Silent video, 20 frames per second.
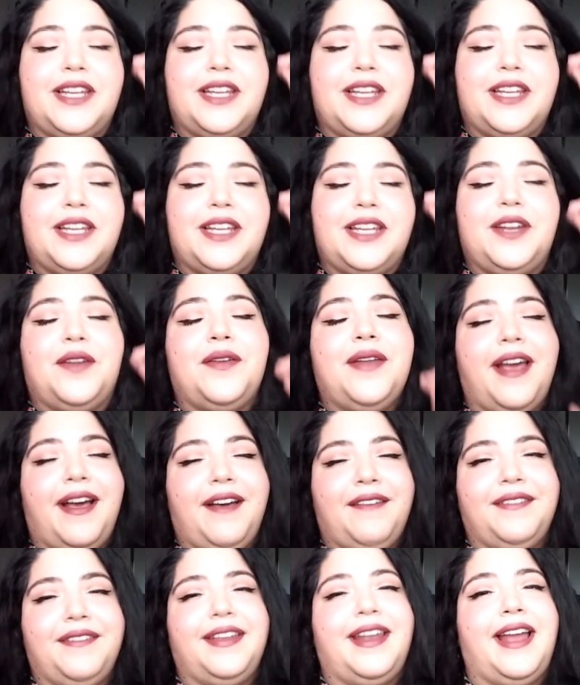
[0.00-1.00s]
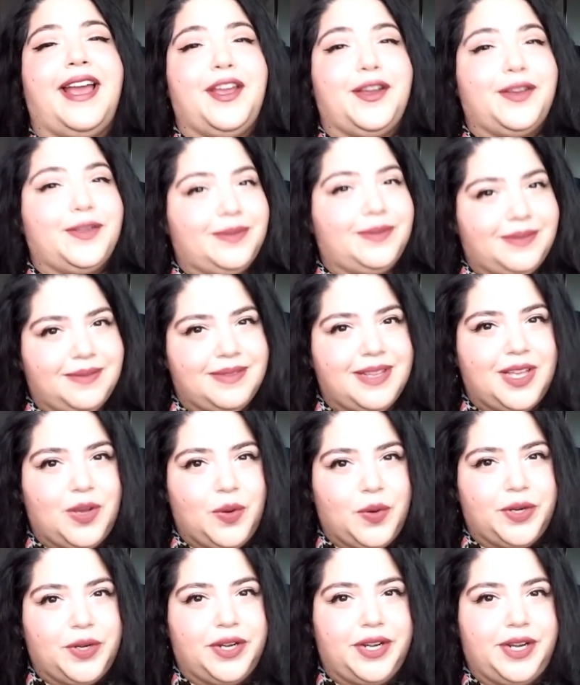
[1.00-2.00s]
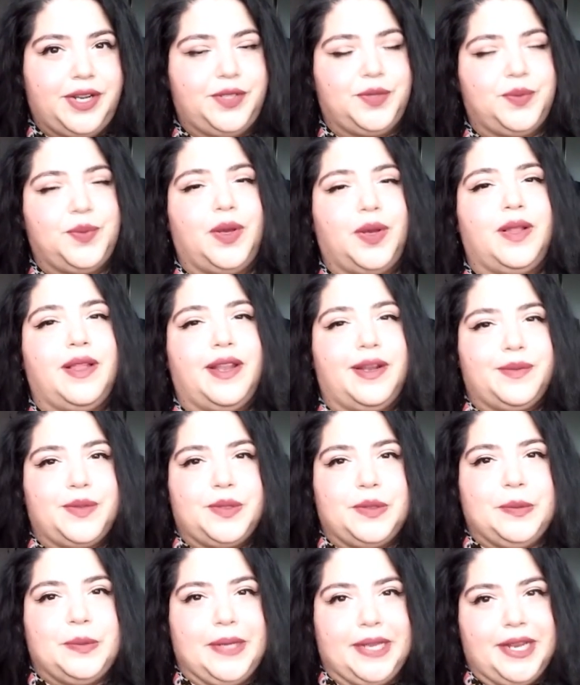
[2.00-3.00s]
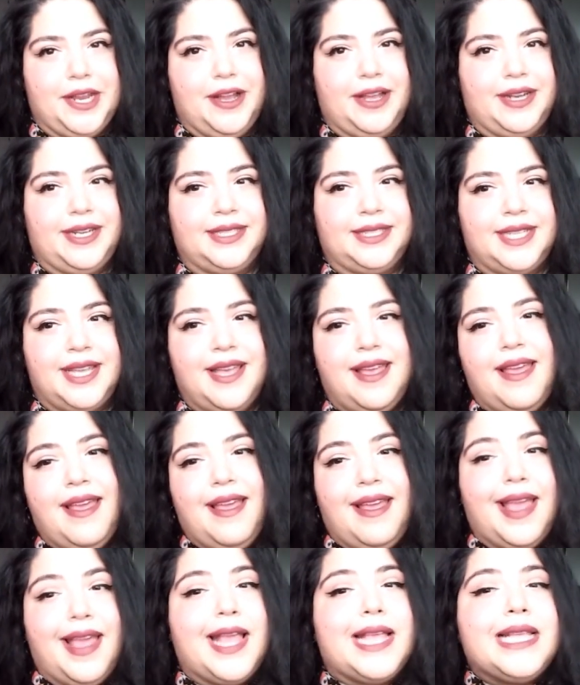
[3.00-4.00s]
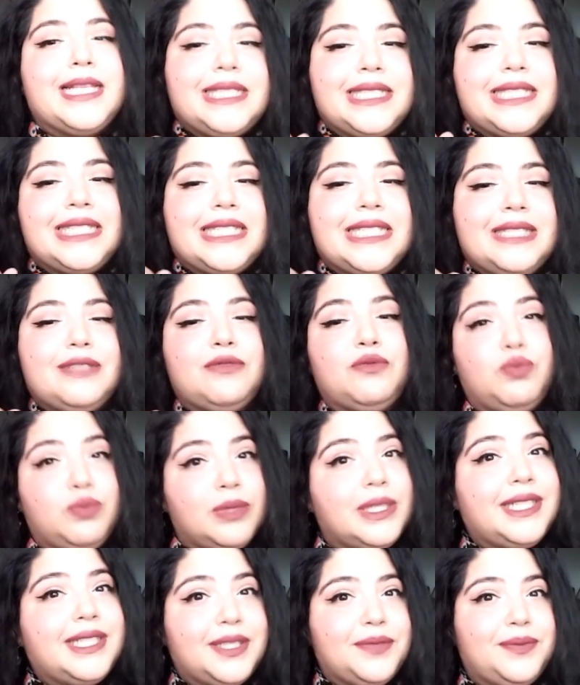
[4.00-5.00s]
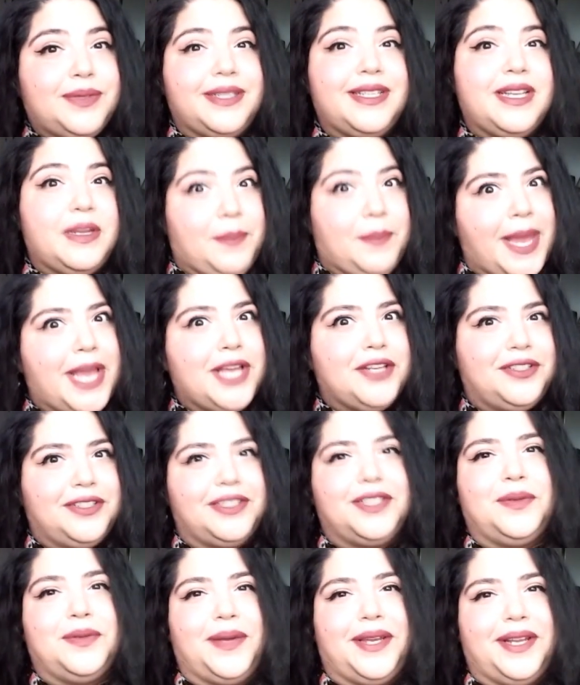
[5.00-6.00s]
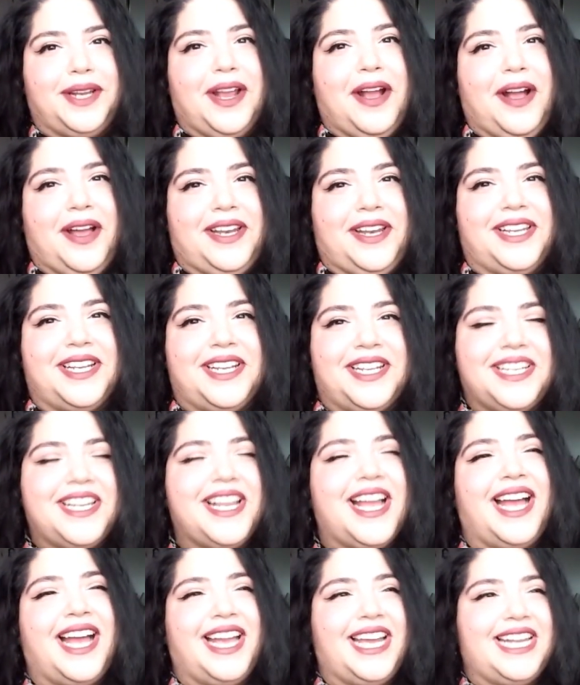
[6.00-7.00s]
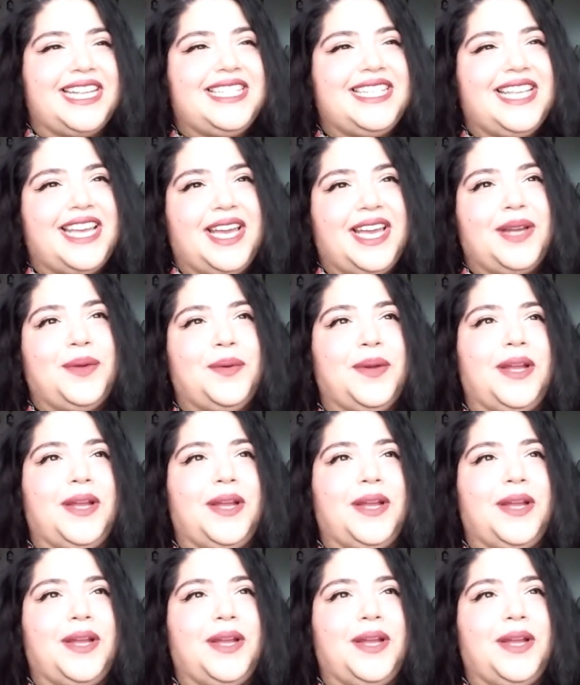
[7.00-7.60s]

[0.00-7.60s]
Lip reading: because I don't have it. I ordered it as well and I'm still waiting on it. Really, really impatiently waiting on it. I gotta say,